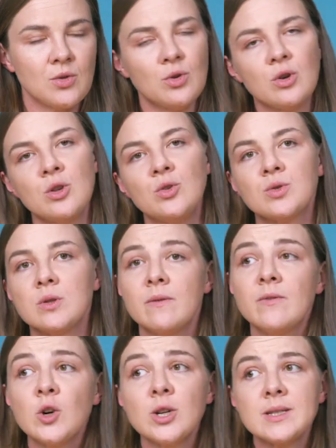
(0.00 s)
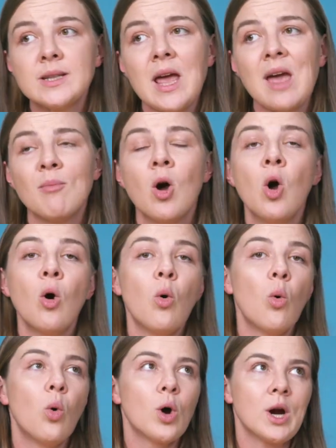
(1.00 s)
So you can use the first name
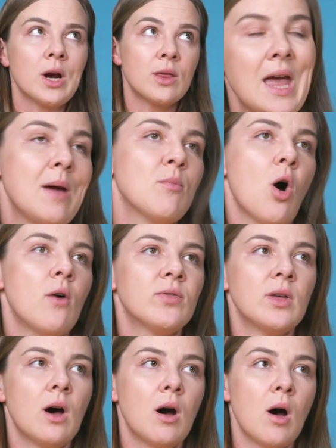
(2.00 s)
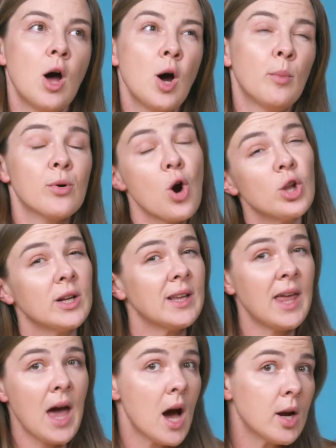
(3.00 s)
or the name of the product
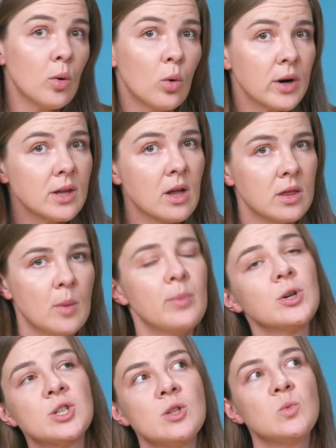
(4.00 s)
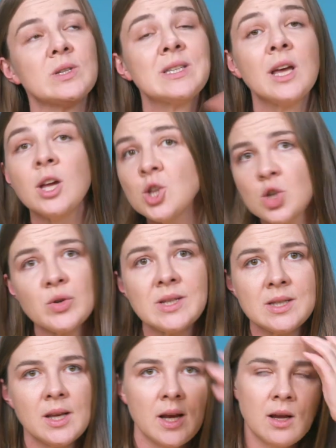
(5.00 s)
category that the person was
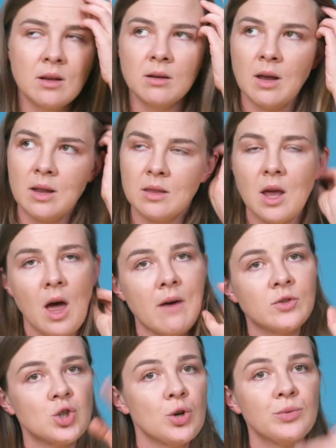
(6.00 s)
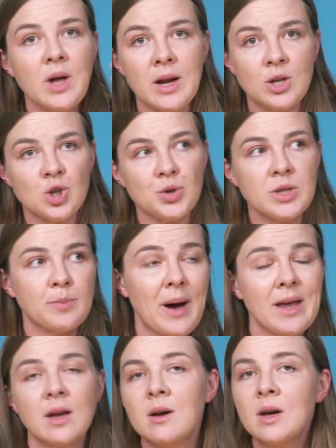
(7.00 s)
interested in, and they have shown that interest
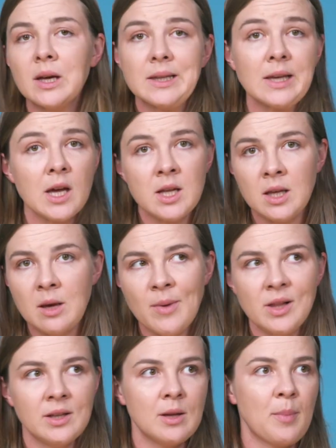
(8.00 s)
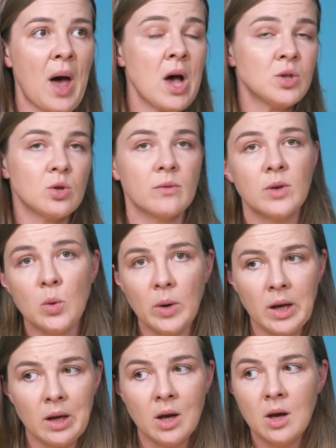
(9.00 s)
by clicking an email in the past or
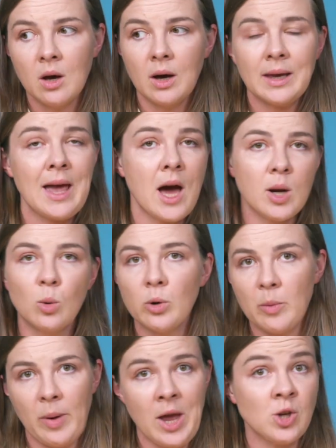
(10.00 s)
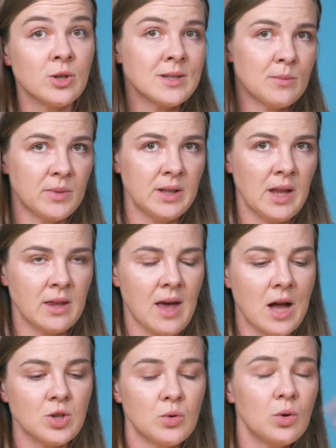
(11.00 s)
viewing a category page or something like
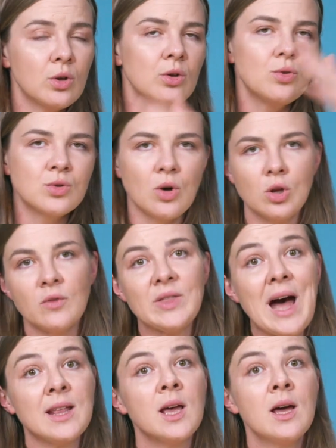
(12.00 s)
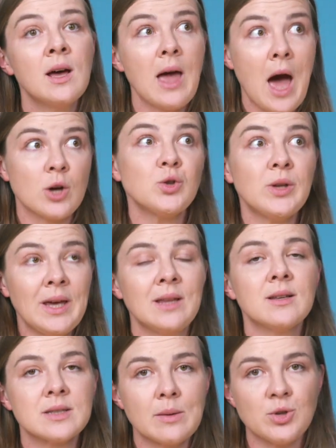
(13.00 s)
that. So you can use all of that actually in
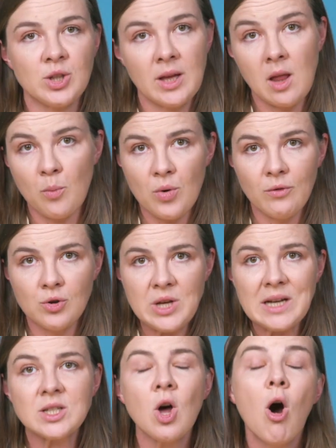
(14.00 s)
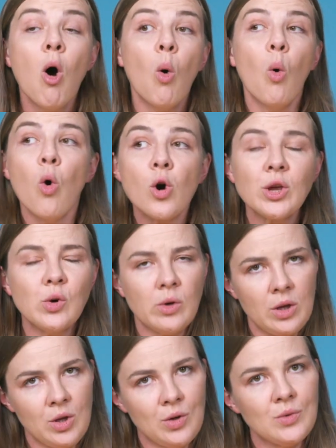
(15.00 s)
the subject line and preview text, or you
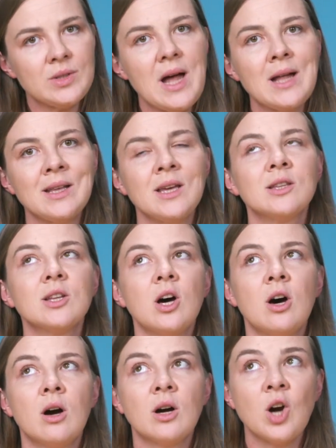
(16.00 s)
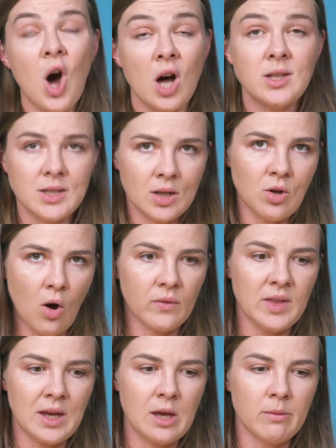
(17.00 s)
can use that in the content
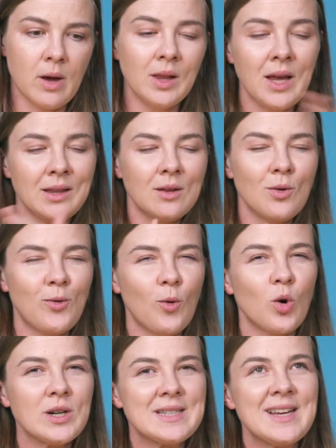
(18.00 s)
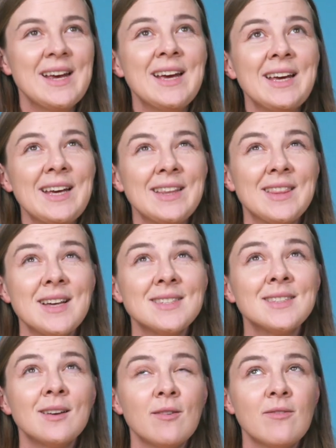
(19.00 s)
of the email. And then of course, it
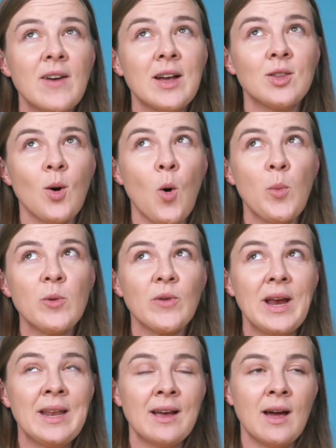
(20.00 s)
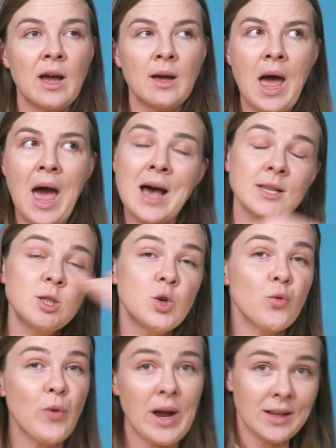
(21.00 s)
doesn't affect the open rate as
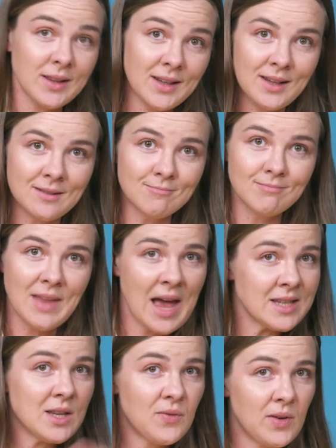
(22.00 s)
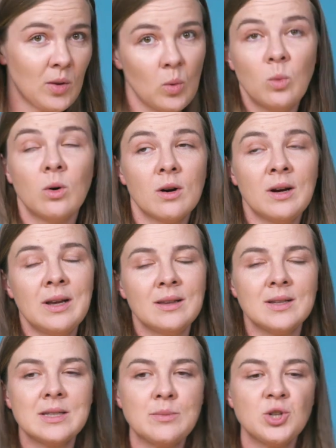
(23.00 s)
directly as if it were in
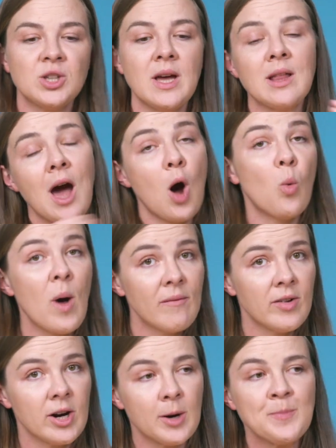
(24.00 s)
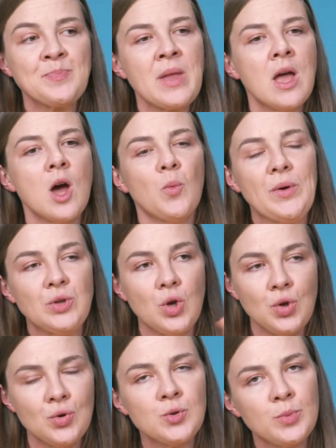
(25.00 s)
the subject line. However, when you
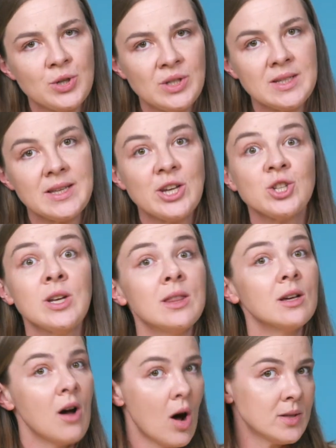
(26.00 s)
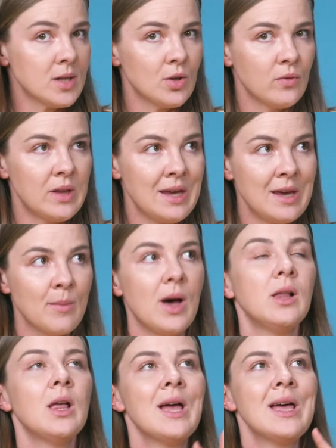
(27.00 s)
use personalization in the content of the
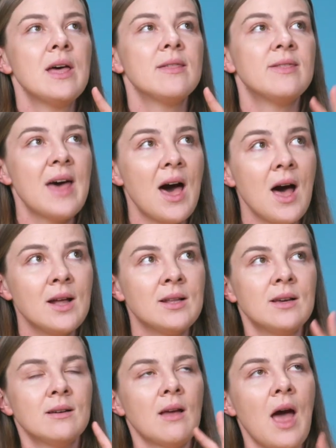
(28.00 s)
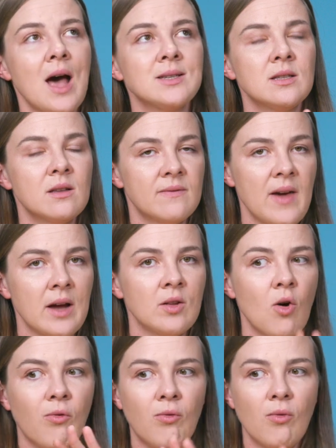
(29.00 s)
email, that has an effect
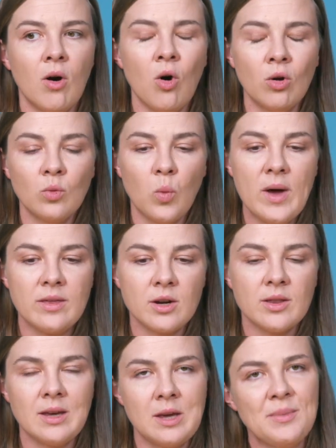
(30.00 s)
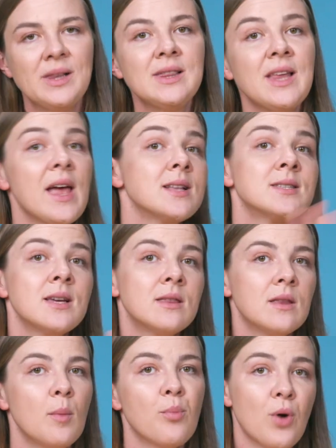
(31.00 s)
on whether the email lands
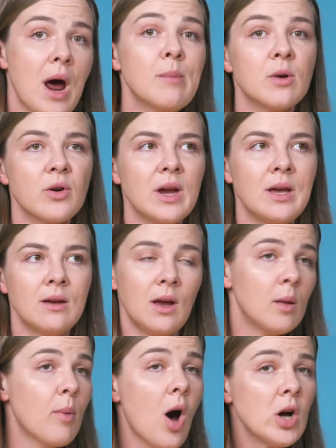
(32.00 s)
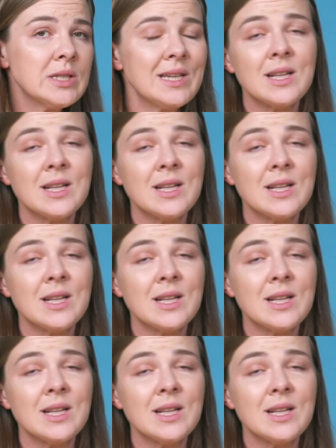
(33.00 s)
in the primary inbox.